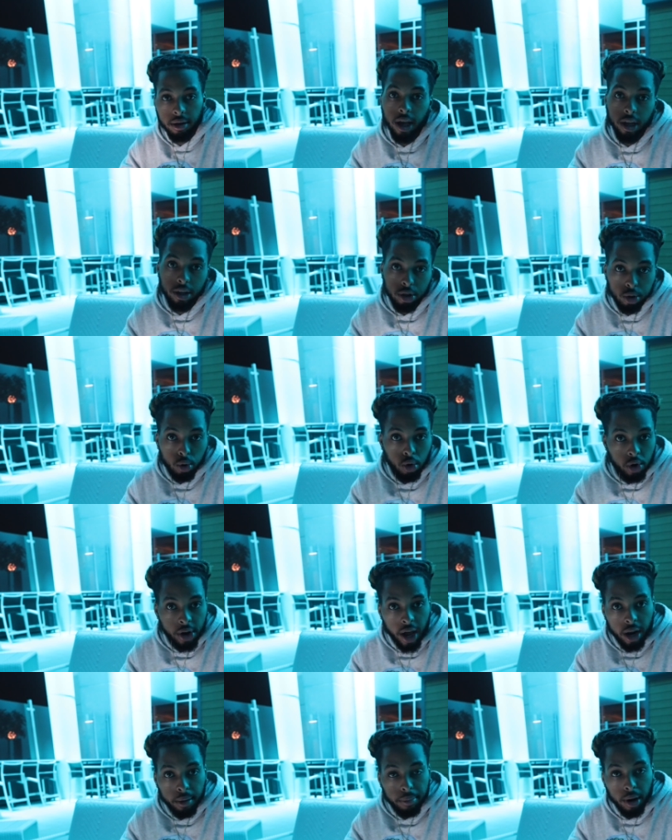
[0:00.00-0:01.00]
And through
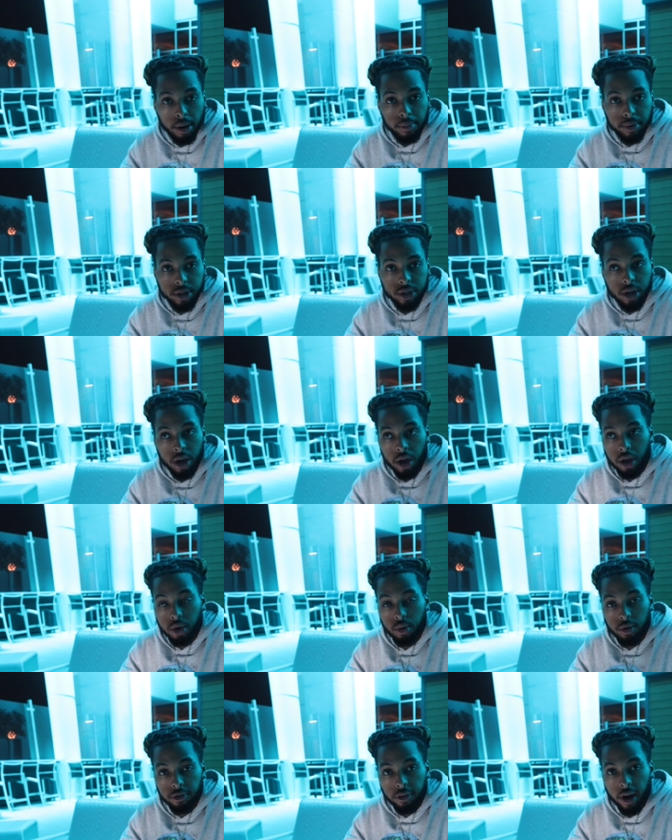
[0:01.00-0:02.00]
creating purpose,
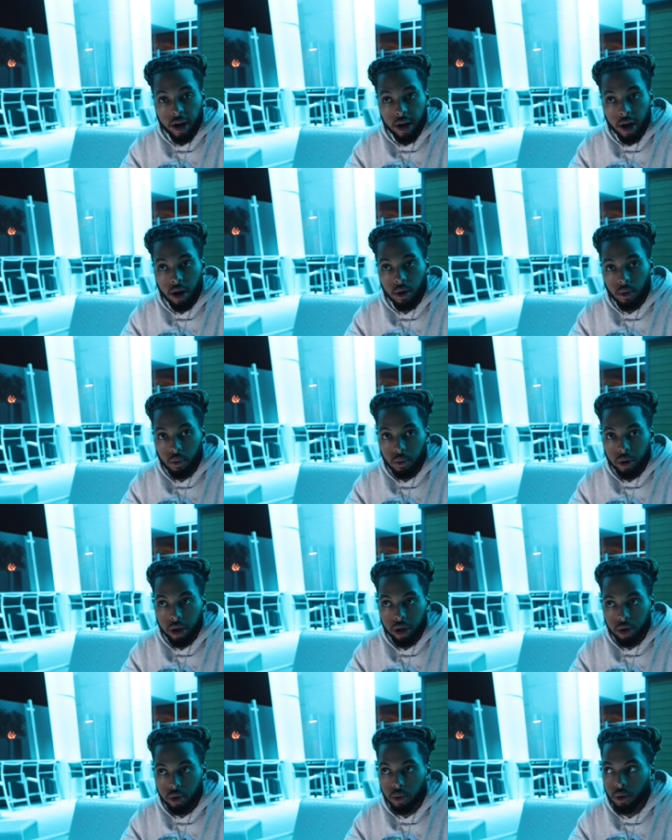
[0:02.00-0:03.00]
you will find out what
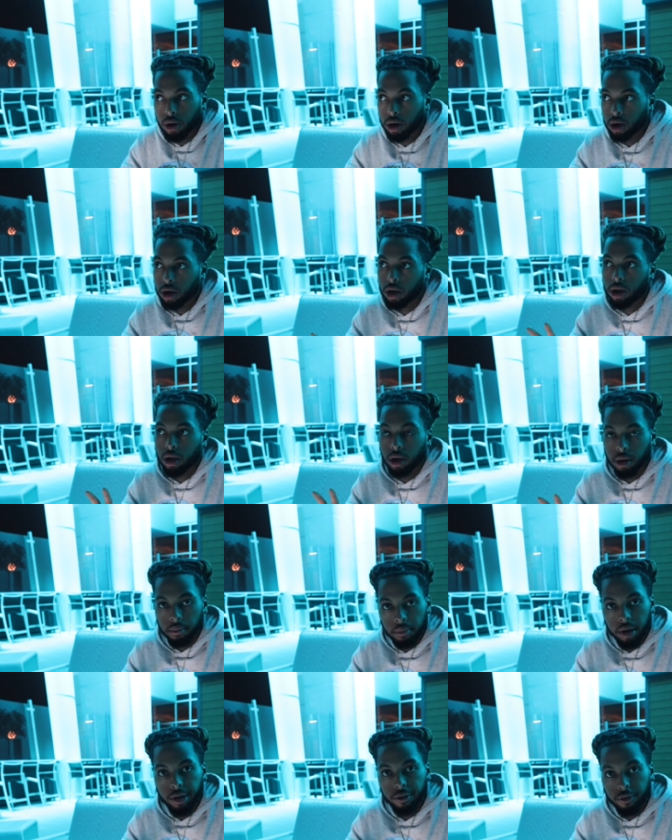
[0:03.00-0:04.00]
you were
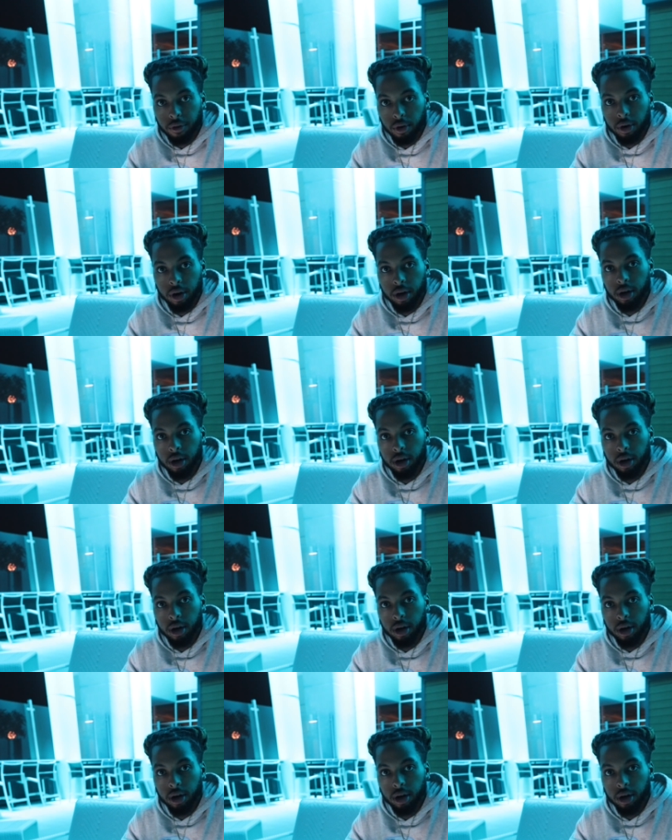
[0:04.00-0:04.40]
meant for.